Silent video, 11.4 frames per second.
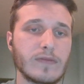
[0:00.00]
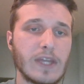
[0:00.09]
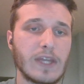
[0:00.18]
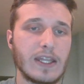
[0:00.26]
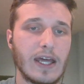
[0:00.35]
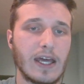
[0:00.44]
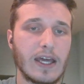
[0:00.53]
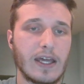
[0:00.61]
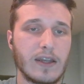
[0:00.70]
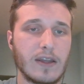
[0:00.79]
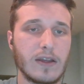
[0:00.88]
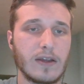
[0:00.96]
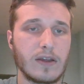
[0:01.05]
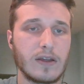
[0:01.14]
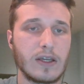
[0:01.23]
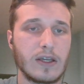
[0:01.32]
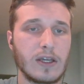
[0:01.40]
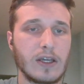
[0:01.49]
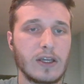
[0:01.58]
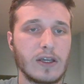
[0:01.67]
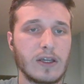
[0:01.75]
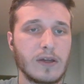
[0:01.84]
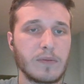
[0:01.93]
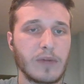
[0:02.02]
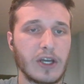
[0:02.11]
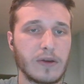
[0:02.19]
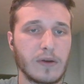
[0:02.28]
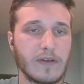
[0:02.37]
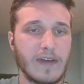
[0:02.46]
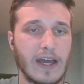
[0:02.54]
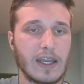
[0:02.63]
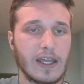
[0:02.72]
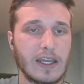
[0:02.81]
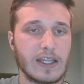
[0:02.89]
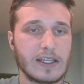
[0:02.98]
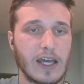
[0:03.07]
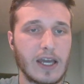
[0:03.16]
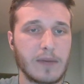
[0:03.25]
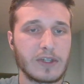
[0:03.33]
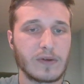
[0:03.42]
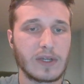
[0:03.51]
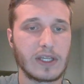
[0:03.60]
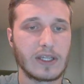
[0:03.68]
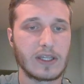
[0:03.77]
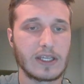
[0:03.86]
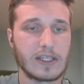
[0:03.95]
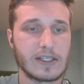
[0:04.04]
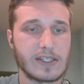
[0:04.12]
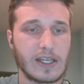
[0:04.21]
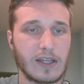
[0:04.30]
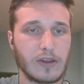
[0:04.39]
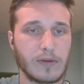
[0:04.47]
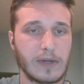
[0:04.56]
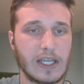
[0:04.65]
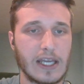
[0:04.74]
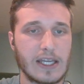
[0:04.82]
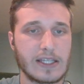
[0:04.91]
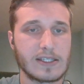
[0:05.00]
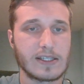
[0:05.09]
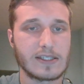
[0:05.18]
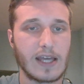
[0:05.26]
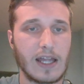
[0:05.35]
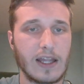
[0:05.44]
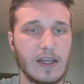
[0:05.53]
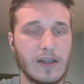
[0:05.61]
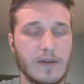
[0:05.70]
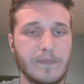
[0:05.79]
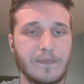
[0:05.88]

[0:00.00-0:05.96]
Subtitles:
then, but you would have had any time between these like 3 days to sell it.